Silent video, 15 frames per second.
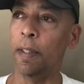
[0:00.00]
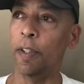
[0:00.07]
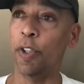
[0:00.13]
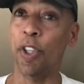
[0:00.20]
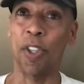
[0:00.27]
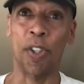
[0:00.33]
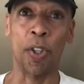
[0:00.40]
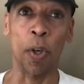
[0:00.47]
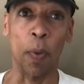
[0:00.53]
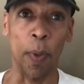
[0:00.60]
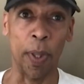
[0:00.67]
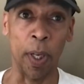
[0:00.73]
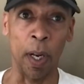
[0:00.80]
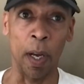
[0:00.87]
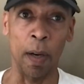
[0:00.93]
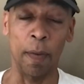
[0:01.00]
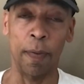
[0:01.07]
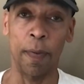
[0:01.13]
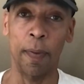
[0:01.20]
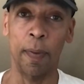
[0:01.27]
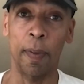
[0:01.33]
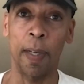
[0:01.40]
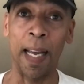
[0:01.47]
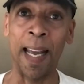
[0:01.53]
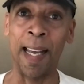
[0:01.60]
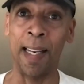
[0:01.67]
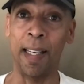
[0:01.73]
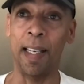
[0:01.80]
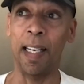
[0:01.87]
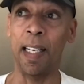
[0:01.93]
To Sir With Love
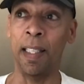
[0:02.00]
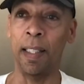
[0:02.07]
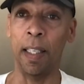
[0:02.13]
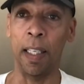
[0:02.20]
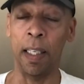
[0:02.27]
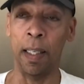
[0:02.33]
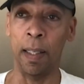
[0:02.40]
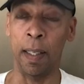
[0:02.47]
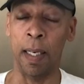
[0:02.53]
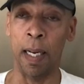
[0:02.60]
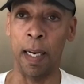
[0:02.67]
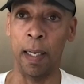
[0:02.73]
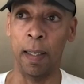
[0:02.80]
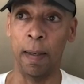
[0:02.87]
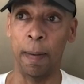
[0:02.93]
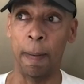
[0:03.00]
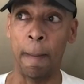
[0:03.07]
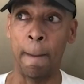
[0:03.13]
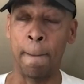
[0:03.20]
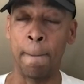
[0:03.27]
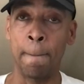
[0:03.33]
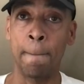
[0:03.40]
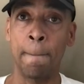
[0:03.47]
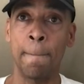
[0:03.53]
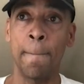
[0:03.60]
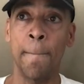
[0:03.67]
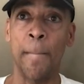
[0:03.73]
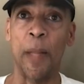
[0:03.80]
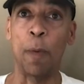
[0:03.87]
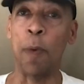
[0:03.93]
and In the Heat of the Night
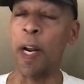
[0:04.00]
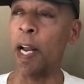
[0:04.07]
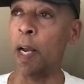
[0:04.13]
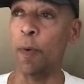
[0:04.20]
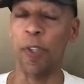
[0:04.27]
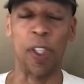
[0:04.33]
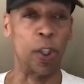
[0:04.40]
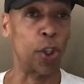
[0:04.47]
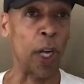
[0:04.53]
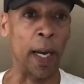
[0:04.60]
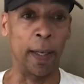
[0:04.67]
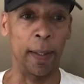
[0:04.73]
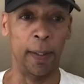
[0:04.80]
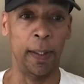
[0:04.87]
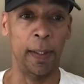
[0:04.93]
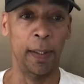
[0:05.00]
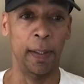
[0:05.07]
when I was a child.